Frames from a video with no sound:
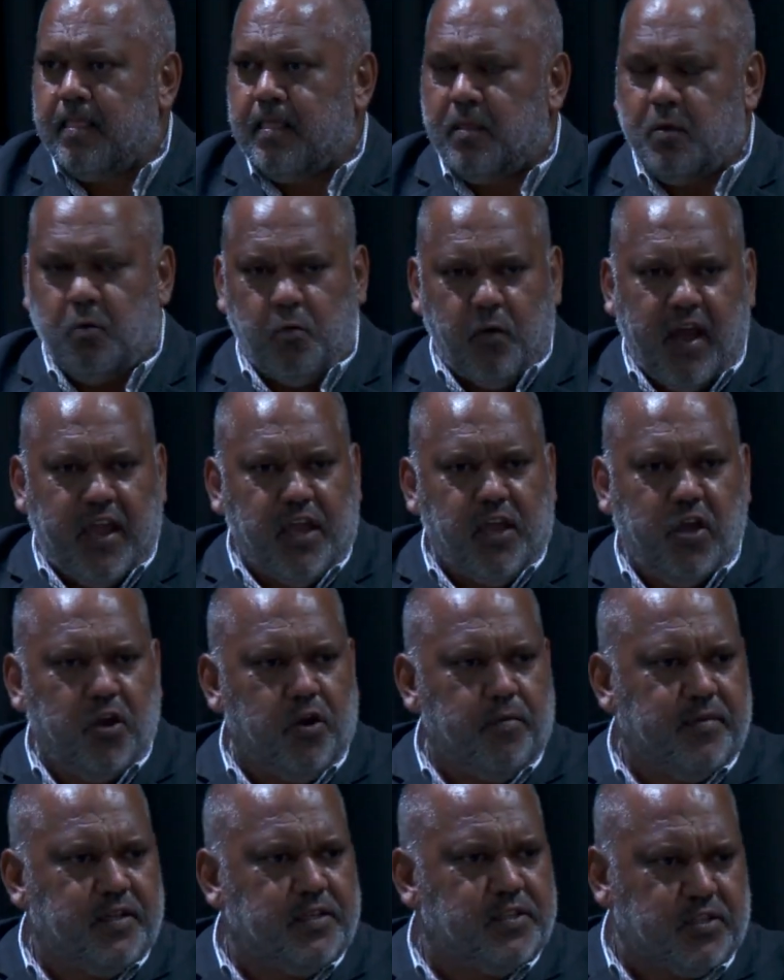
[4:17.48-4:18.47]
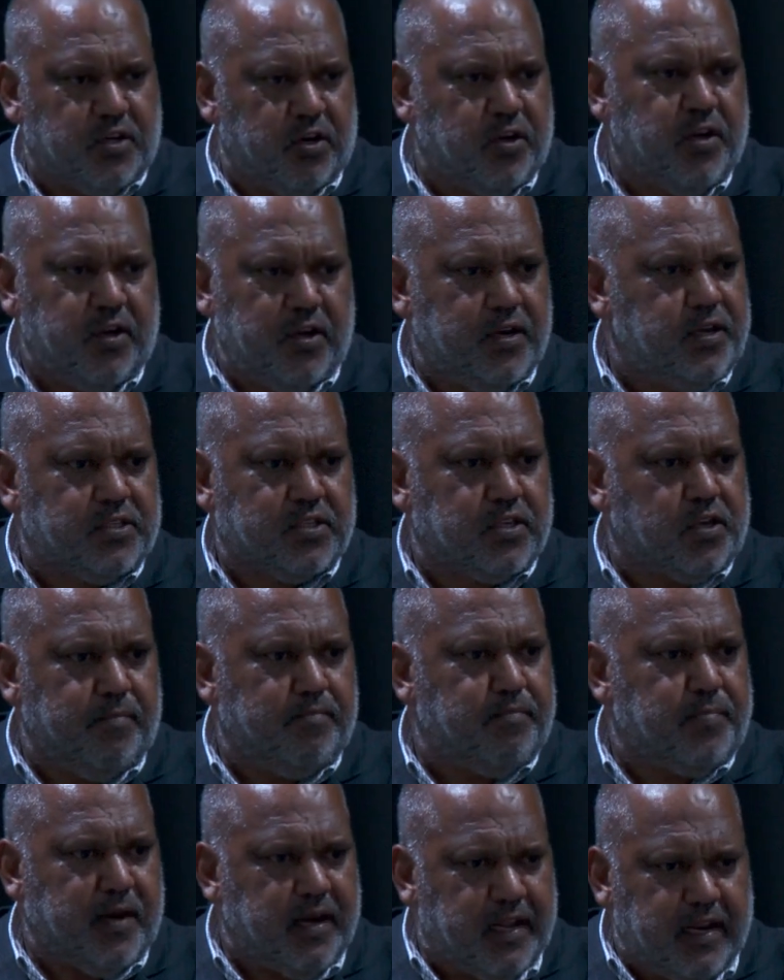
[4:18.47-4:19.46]
The way humans learn is
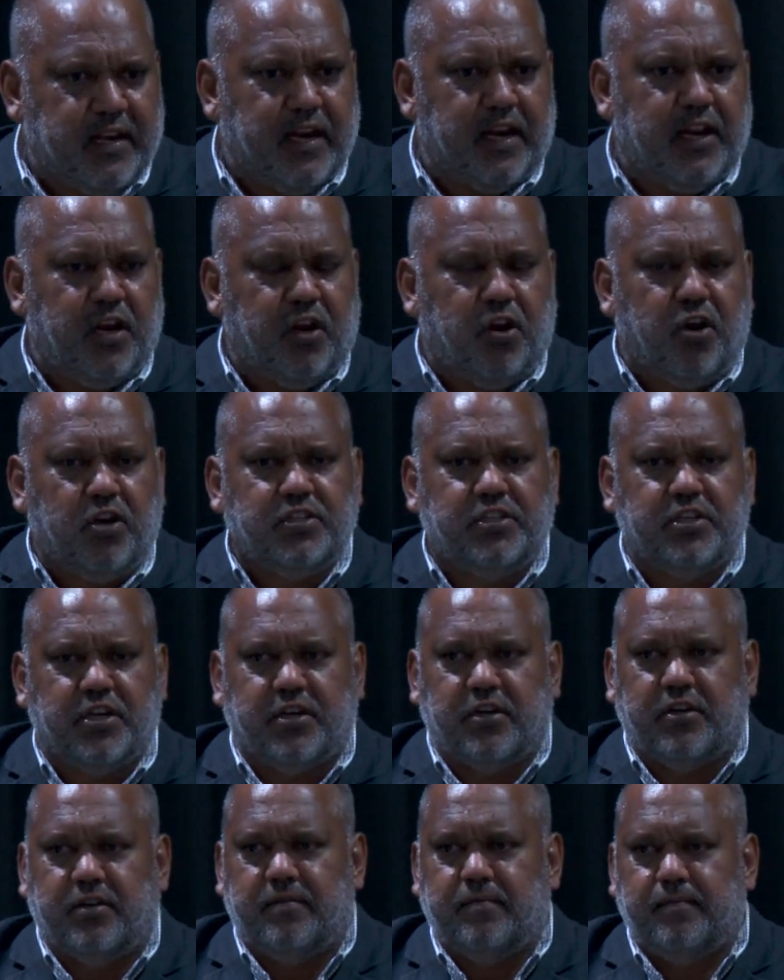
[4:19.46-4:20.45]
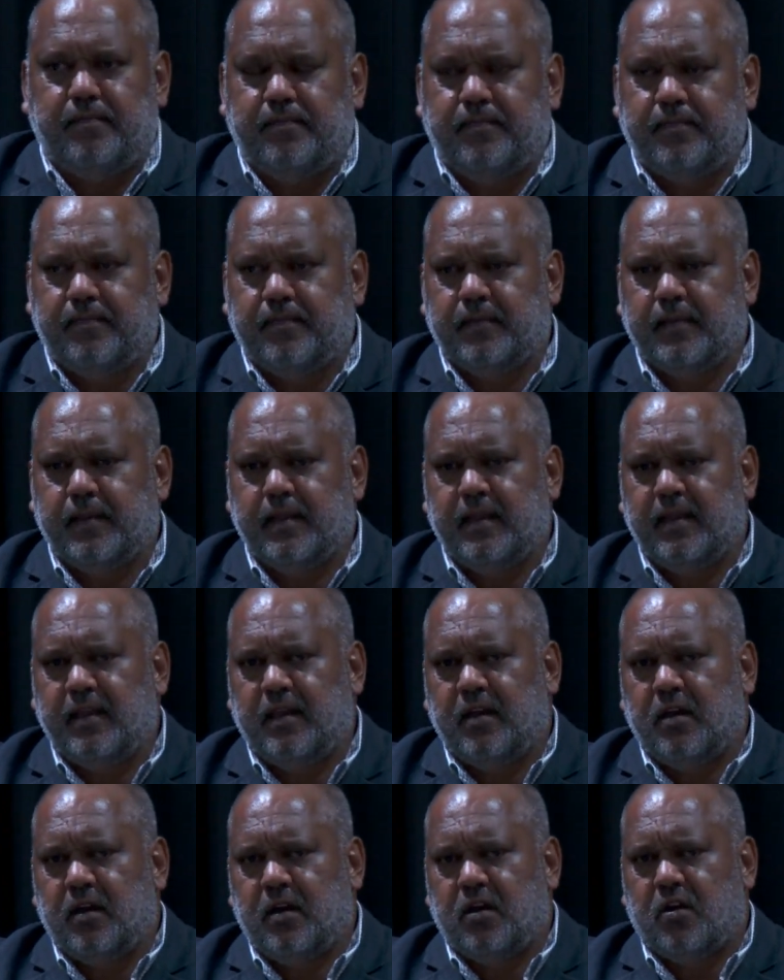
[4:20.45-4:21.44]
completely logical.
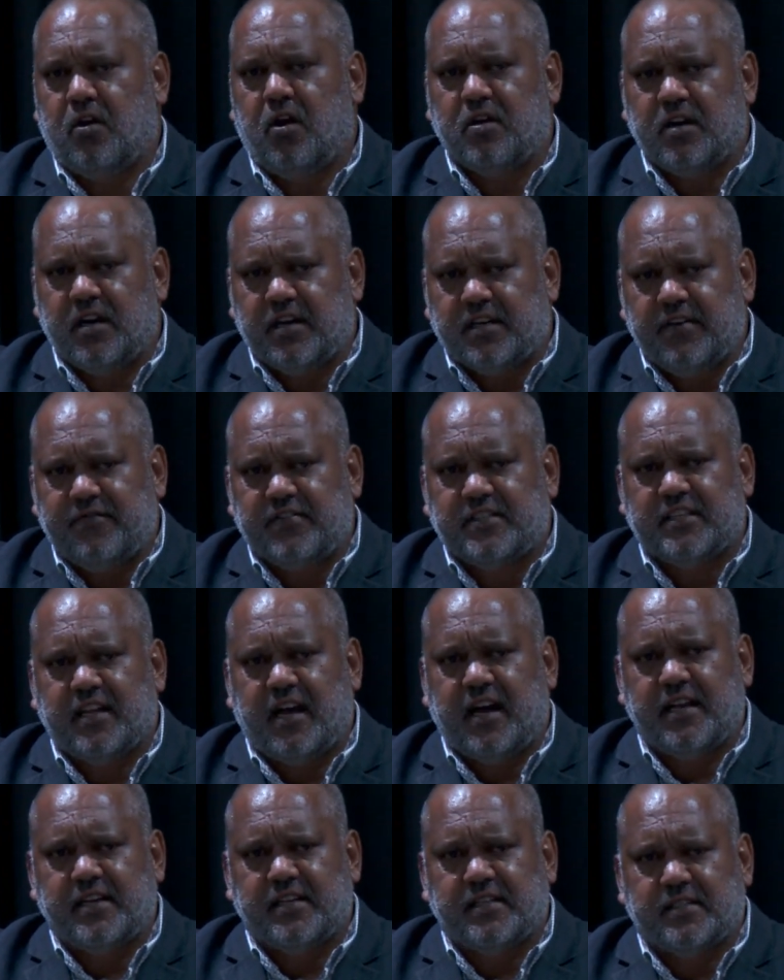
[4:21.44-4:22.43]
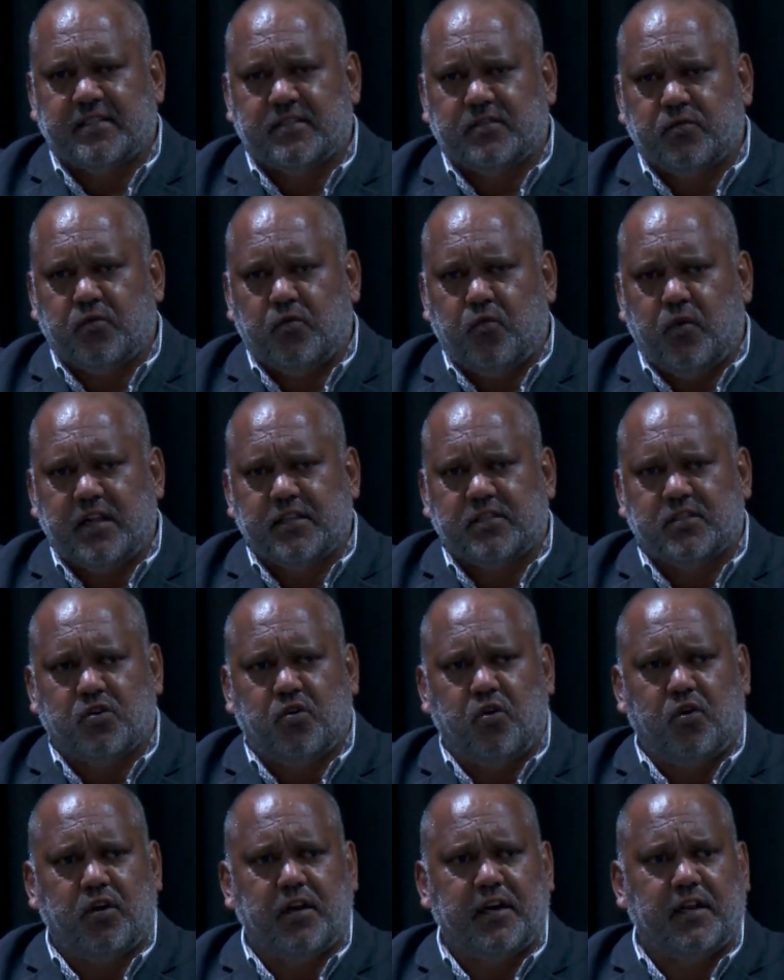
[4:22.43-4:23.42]
Cognitive scientists once
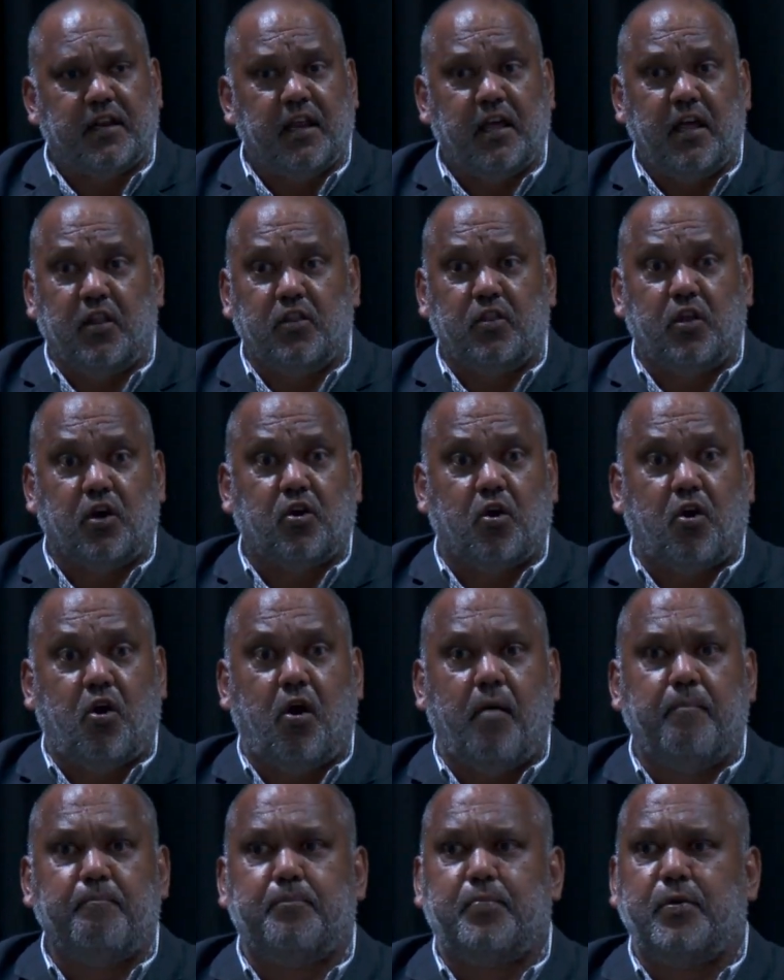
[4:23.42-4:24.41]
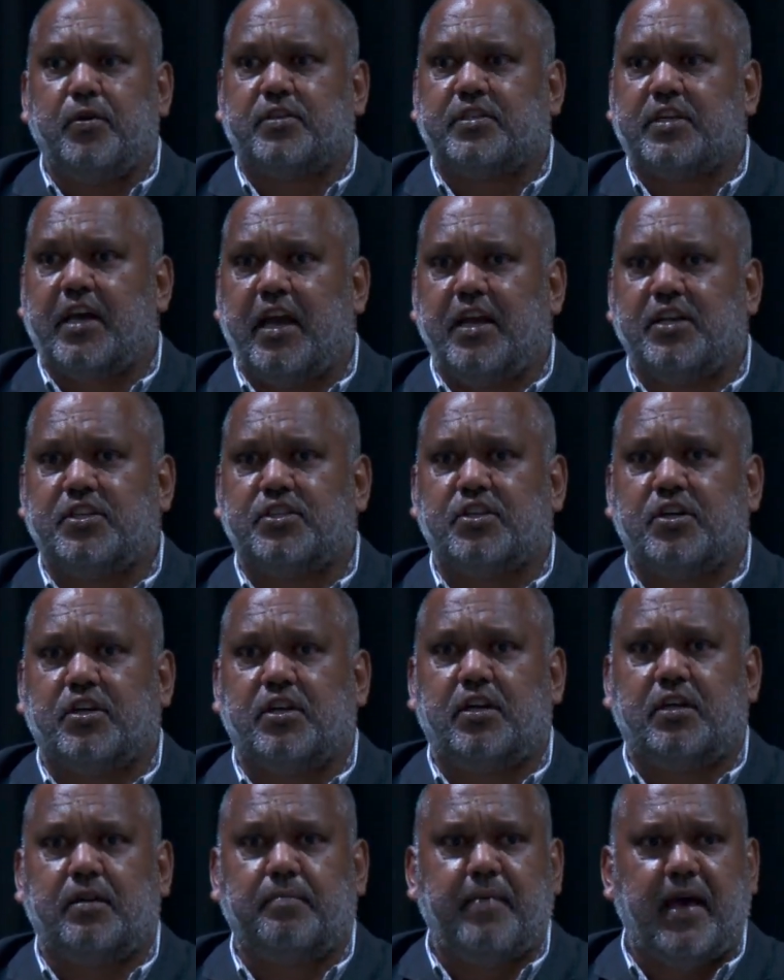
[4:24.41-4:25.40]
called it the
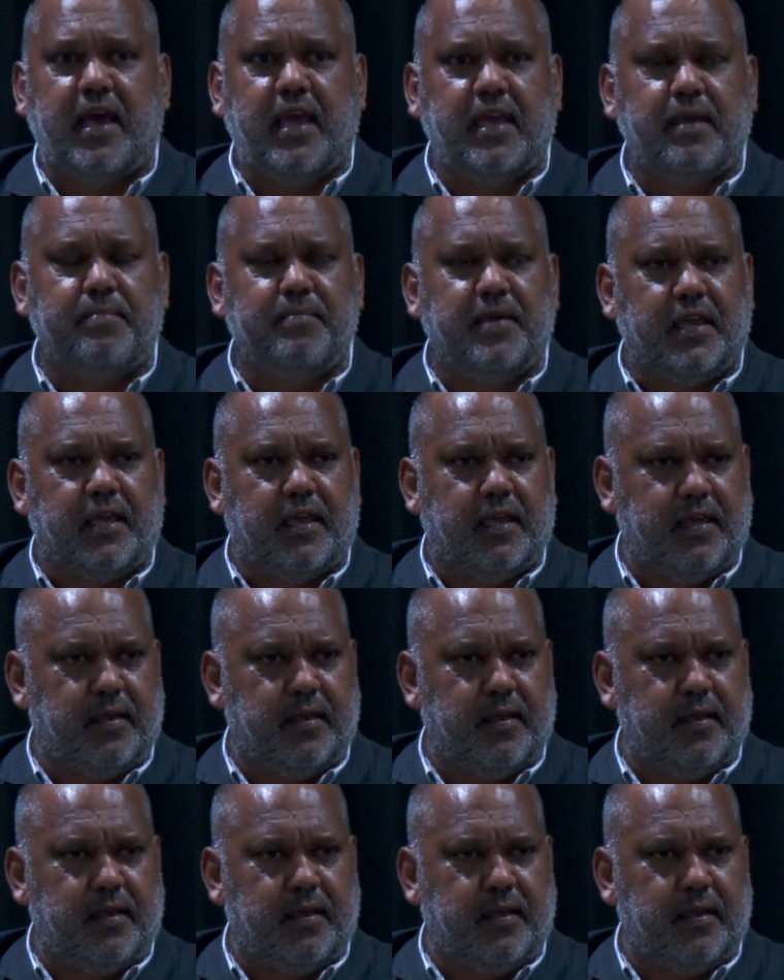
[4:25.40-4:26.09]
computational baby.